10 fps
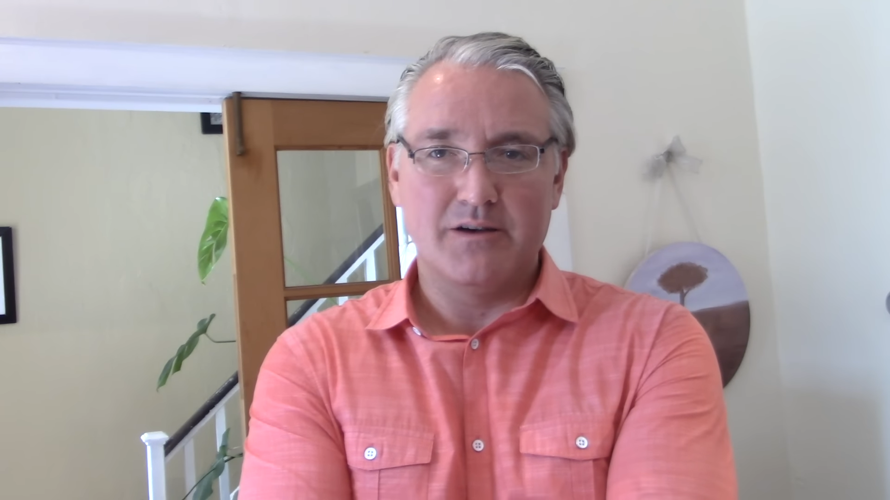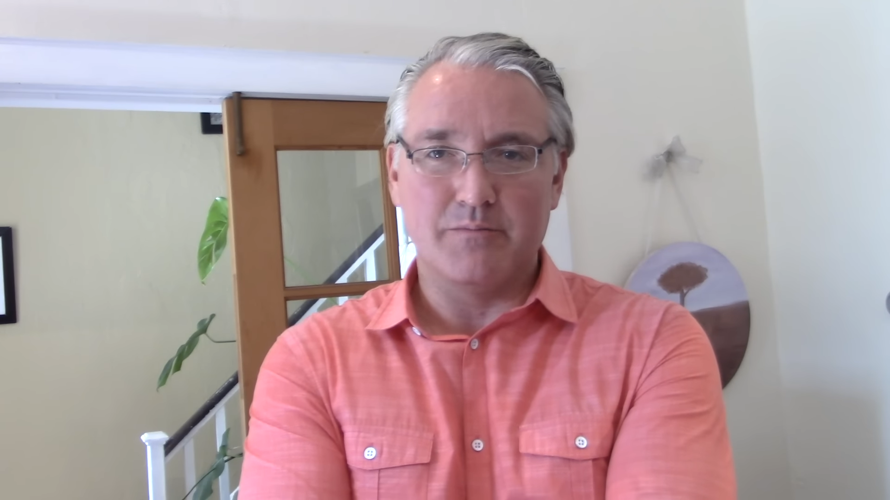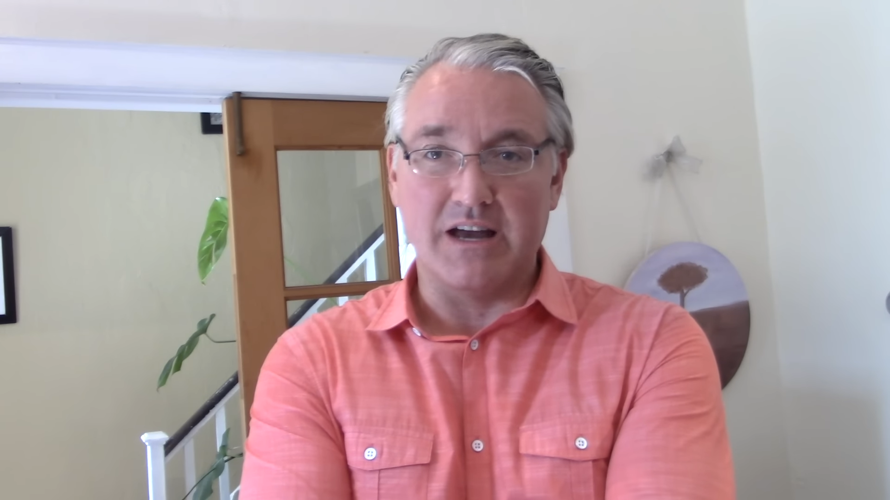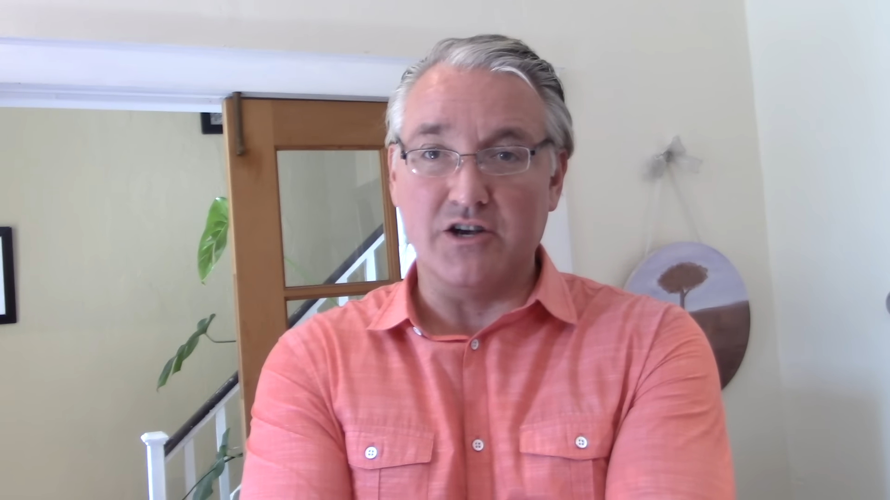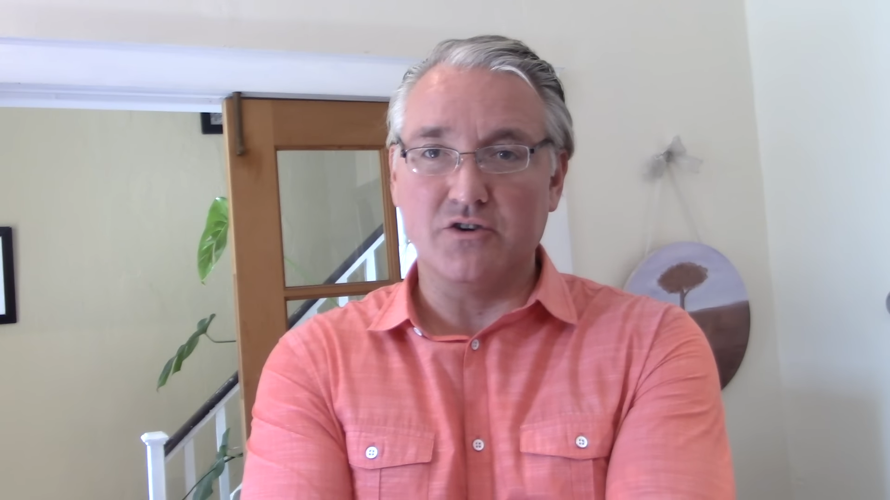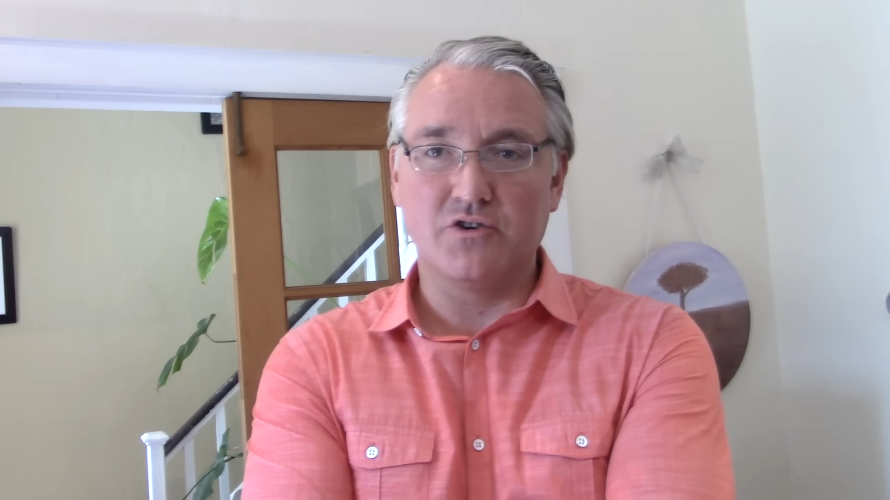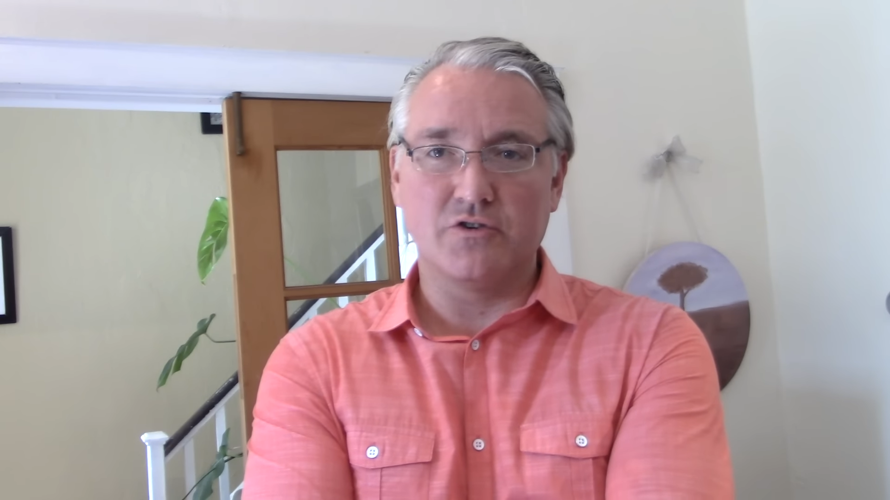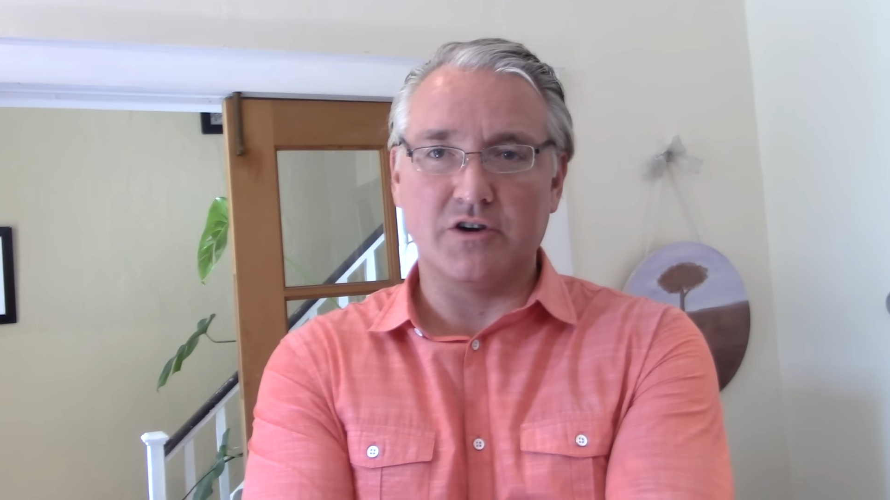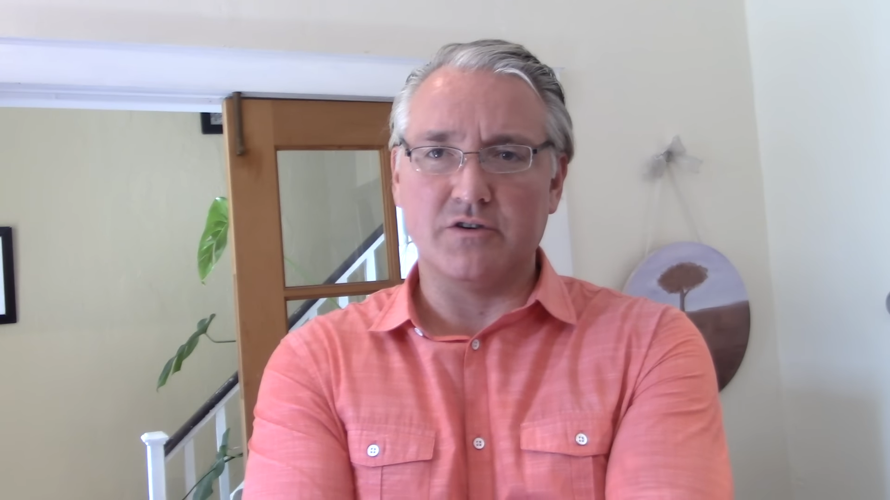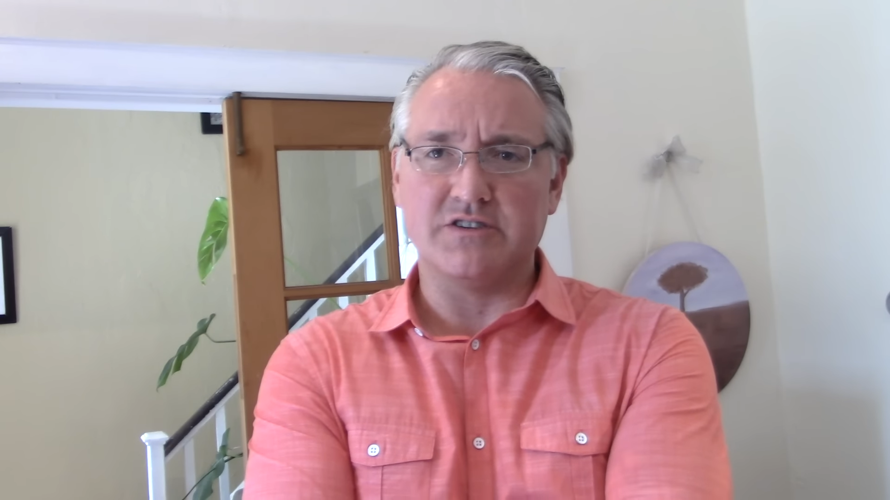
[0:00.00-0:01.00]
My new
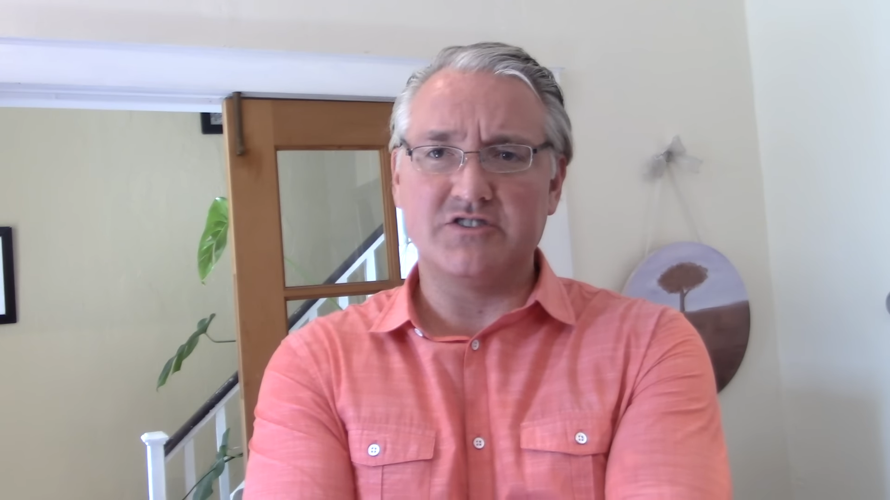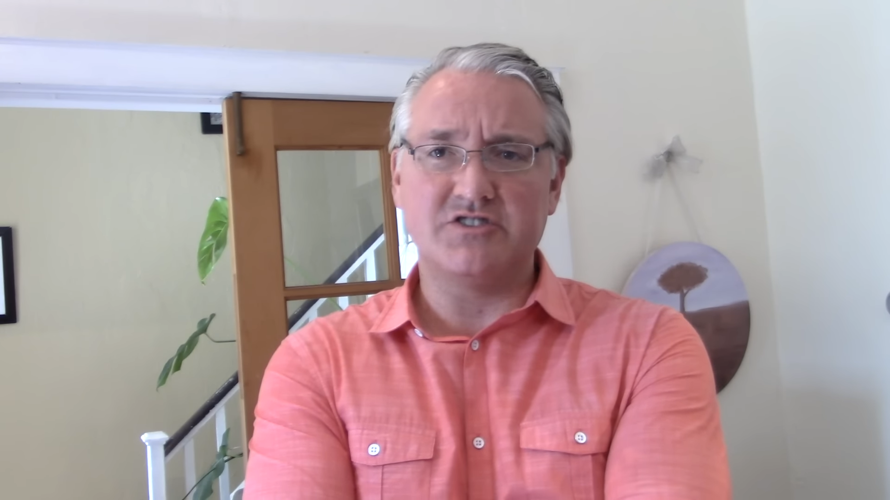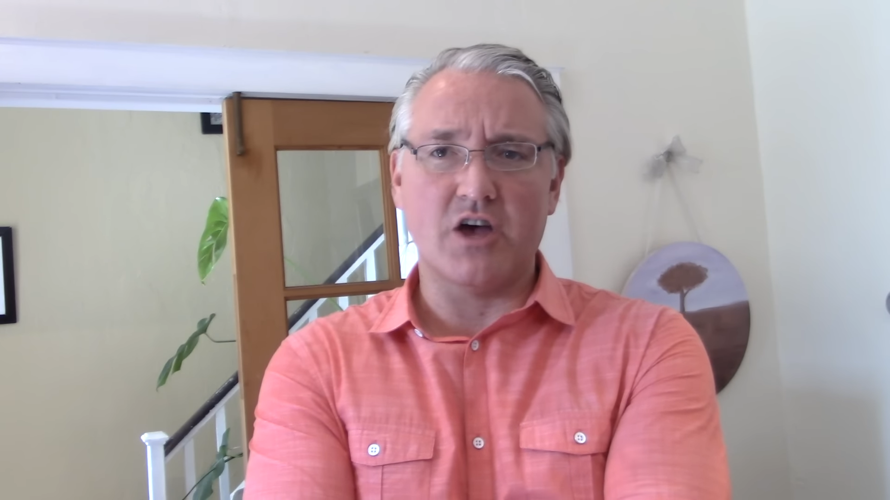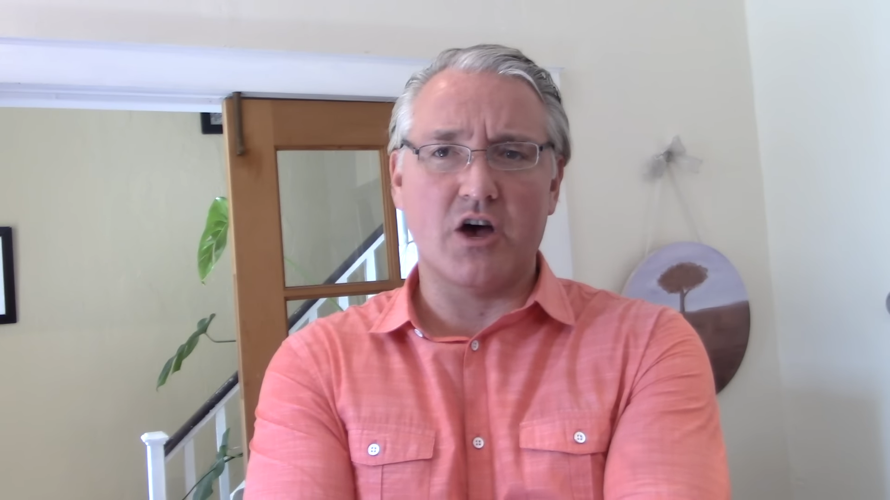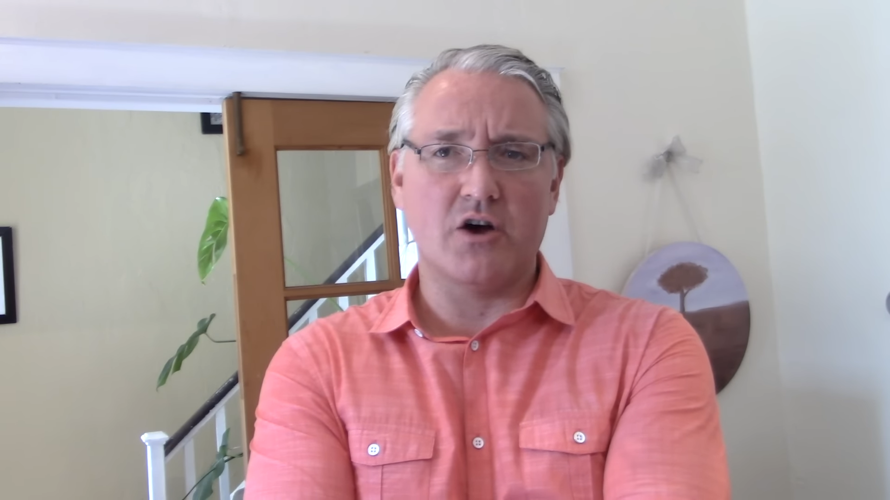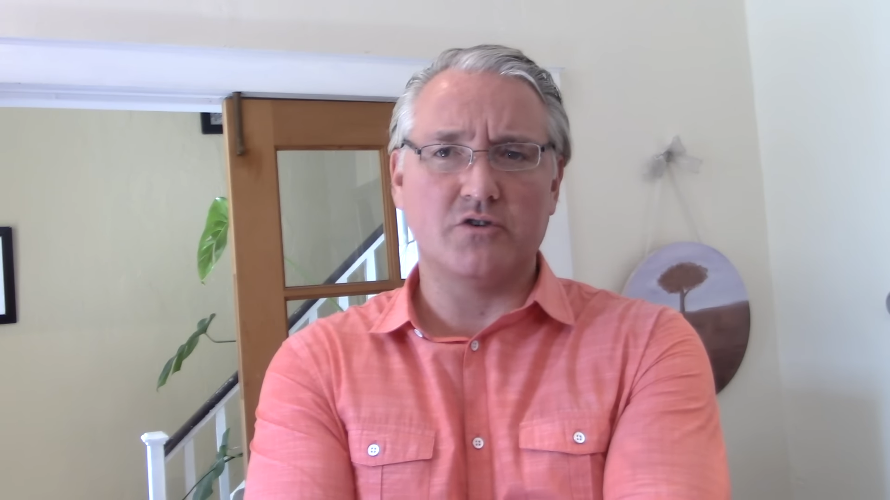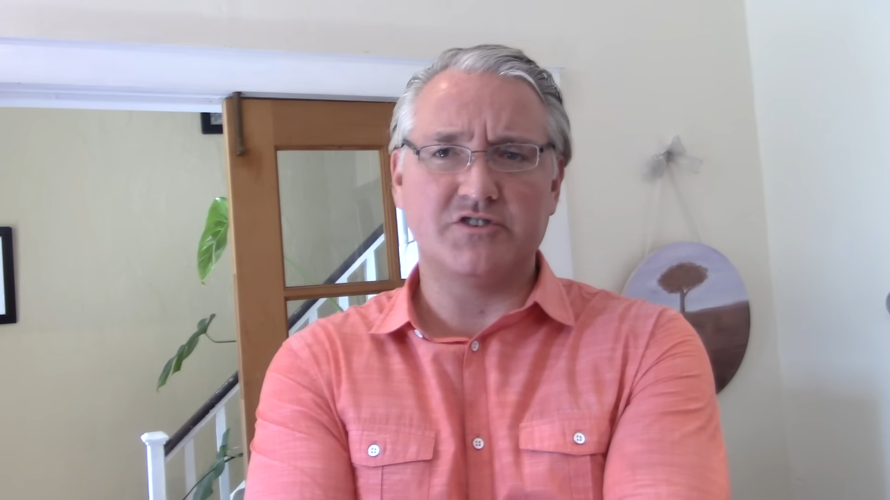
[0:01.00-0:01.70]
crew is so